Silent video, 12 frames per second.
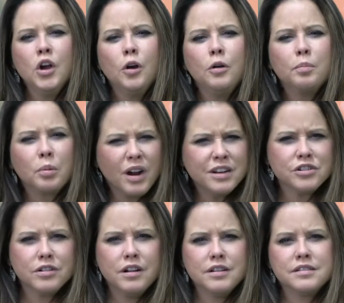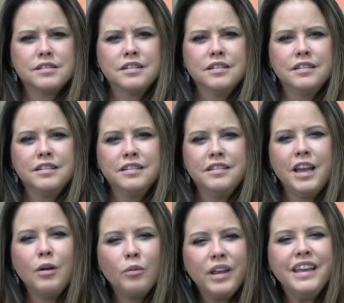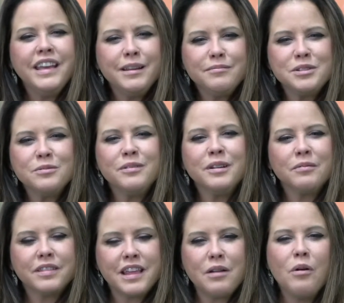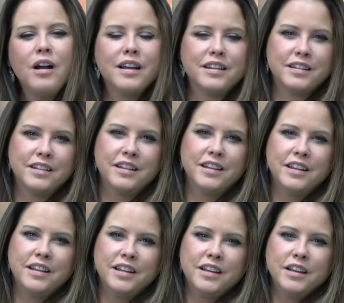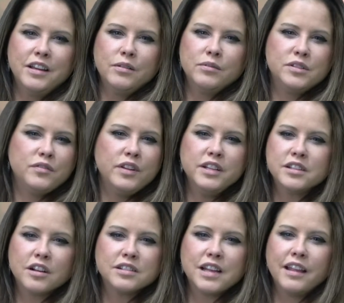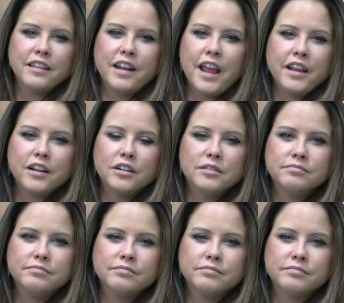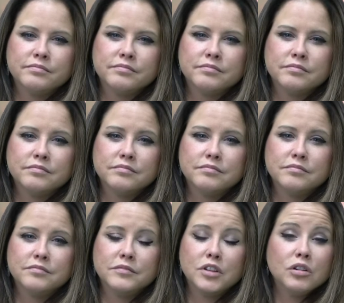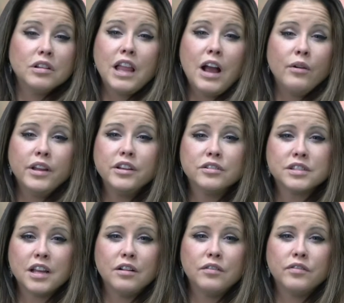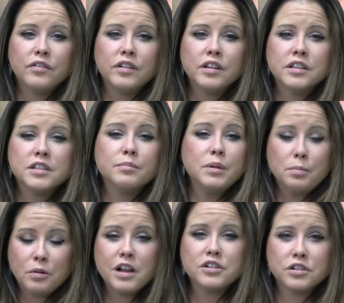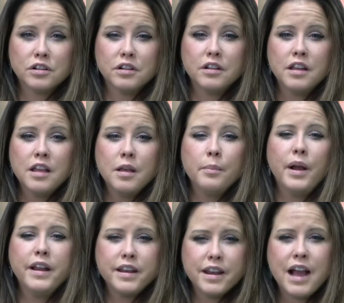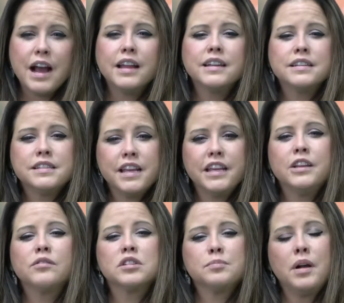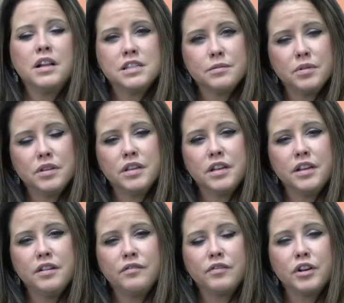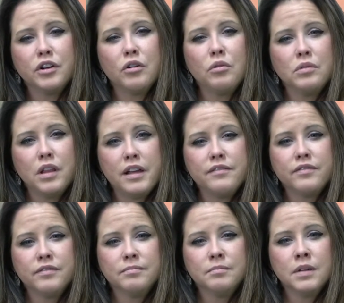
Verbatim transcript: who pressure us, yet we keep doing what they want, which feeds our silent anger. You're allowing yourself to be pressured by not taking responsibility for your own life.